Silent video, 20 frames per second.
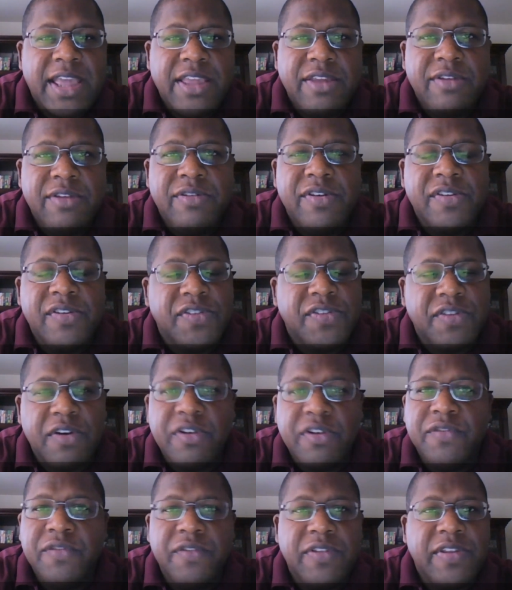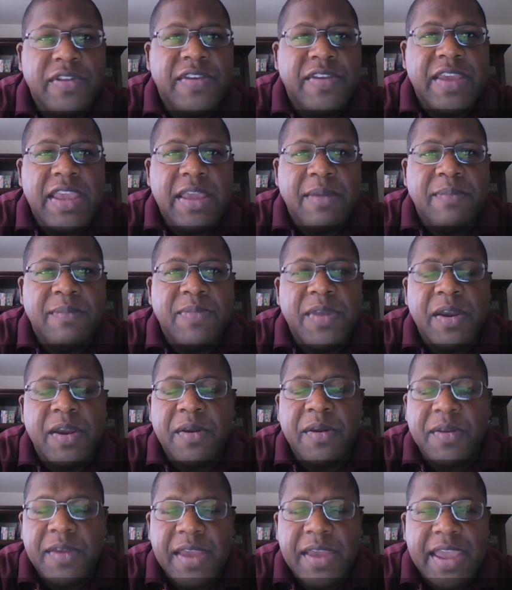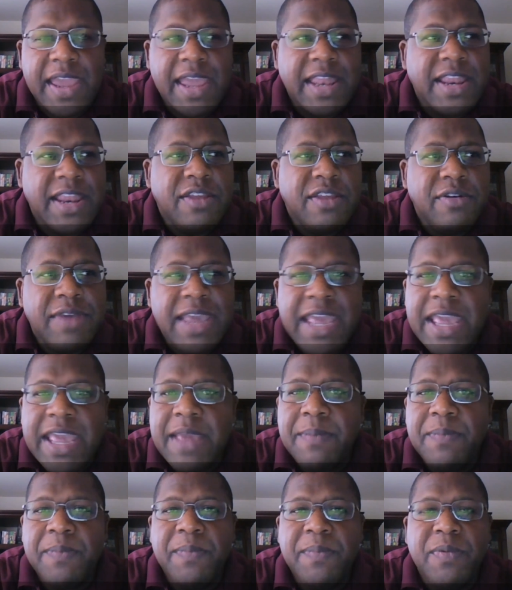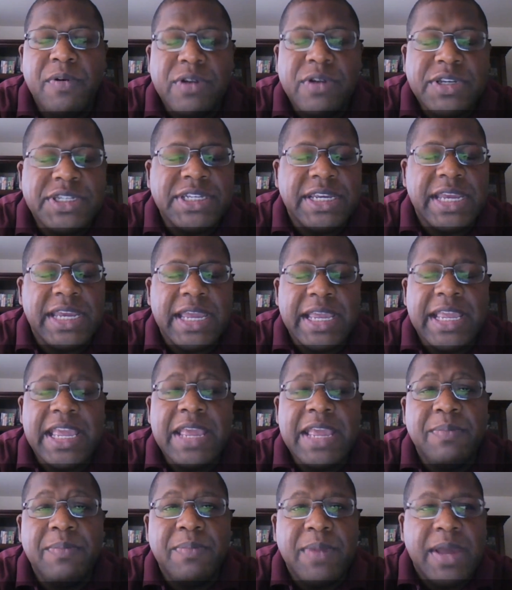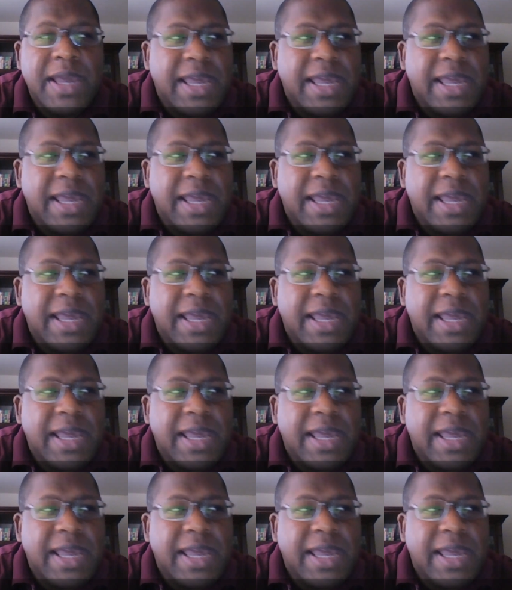you just search for the team there, and then you keep pushing and keep